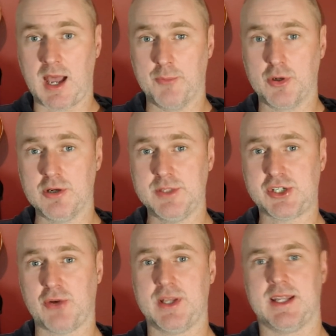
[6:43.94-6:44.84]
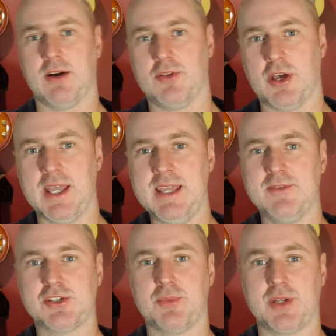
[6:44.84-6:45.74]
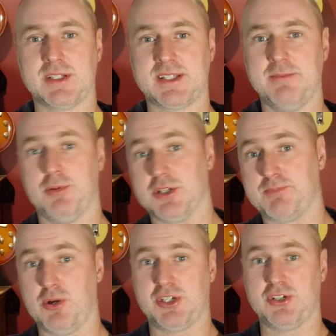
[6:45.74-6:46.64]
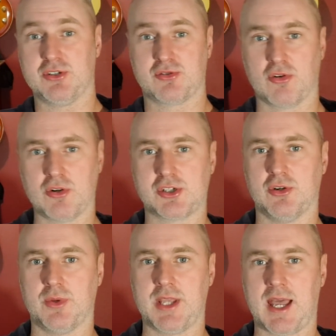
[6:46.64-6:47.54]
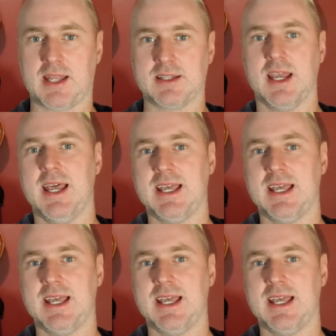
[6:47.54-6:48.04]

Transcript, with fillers: And we're going to be showing Del that even something as simple as pushing a drawer shut with your hand